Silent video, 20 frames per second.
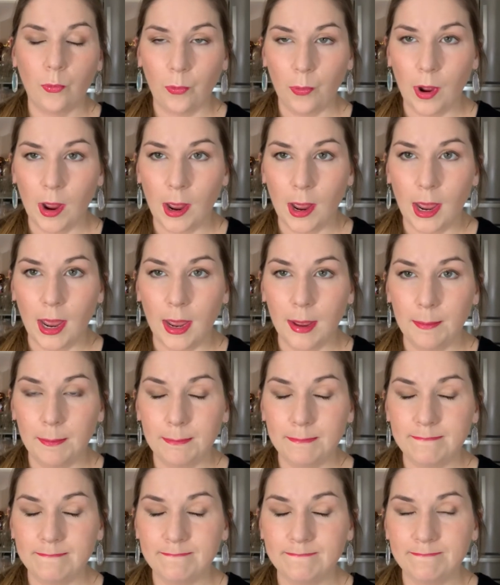
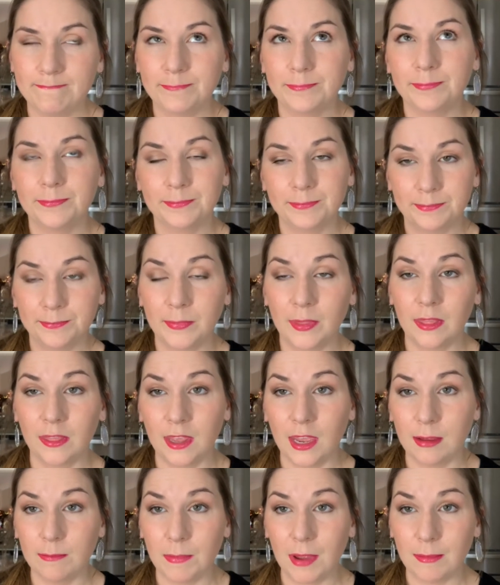um,
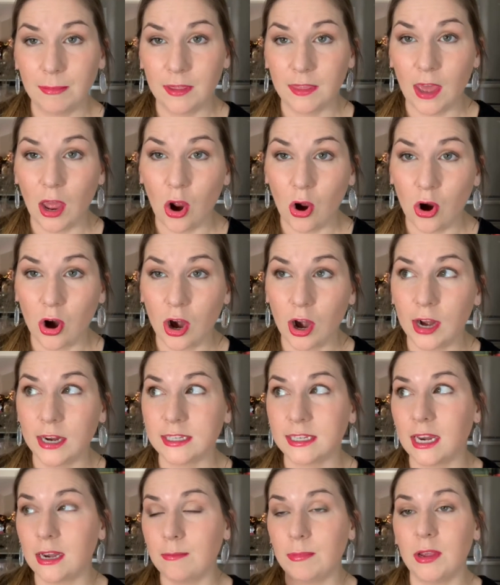that maybe that R is
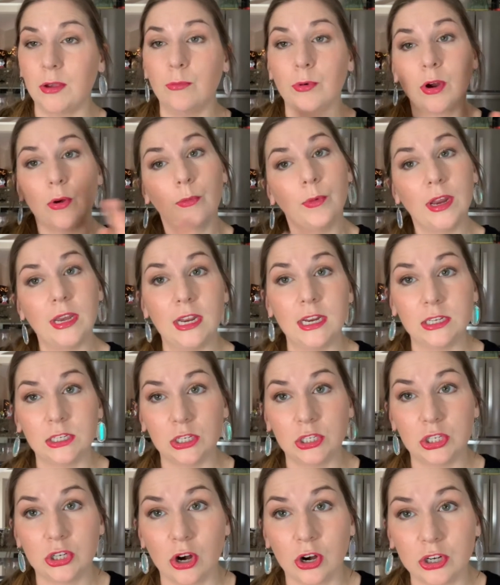going to be where we need to
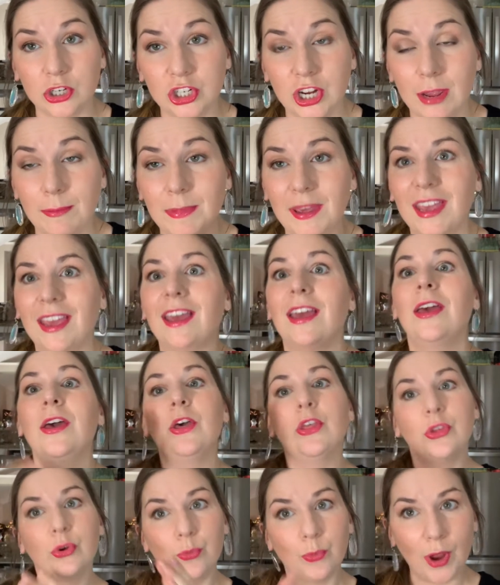start shaping
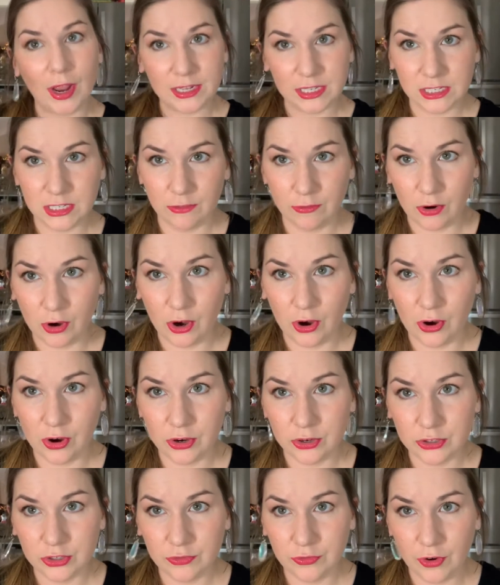the rest of our
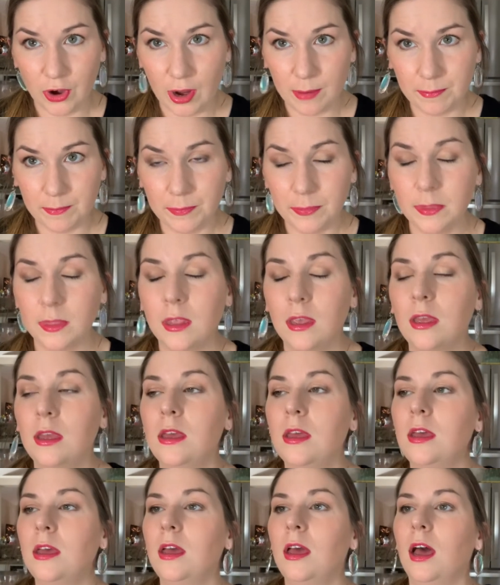R's from.
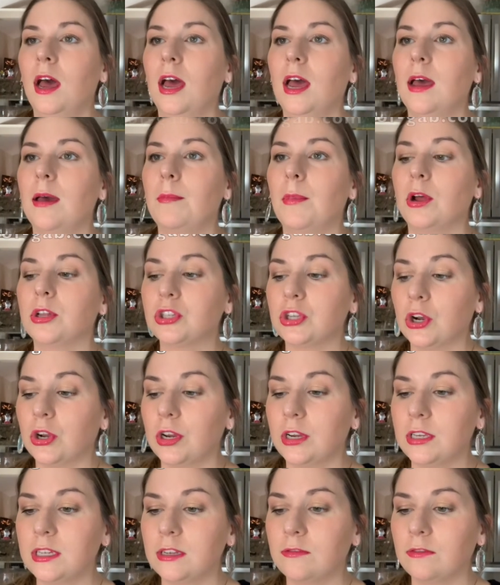Um,
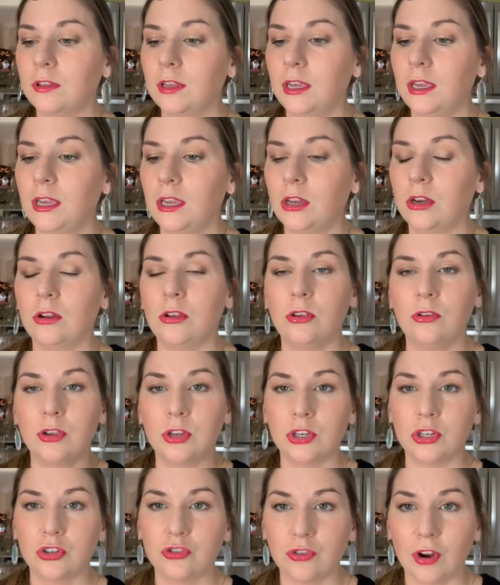alternatively, you know, you can
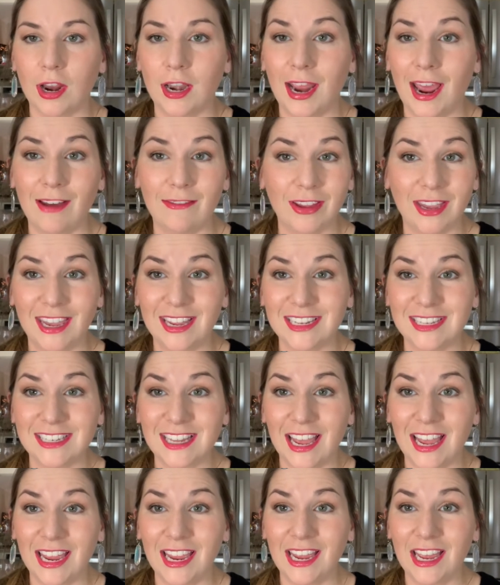just try to have a kid
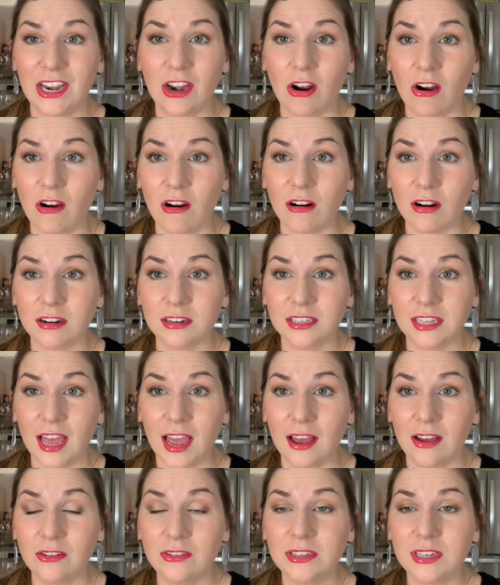say an R
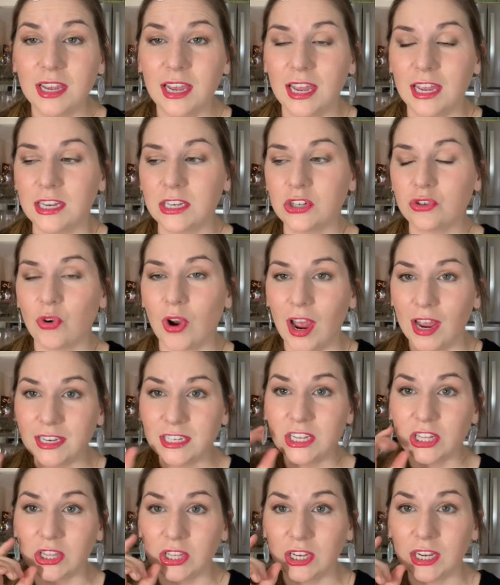sound and try
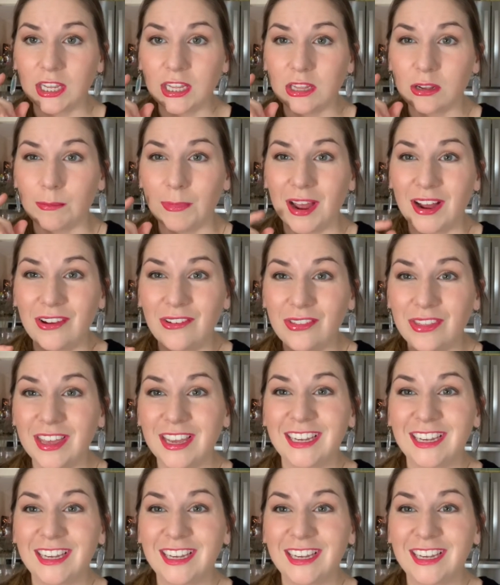to look in their mouth.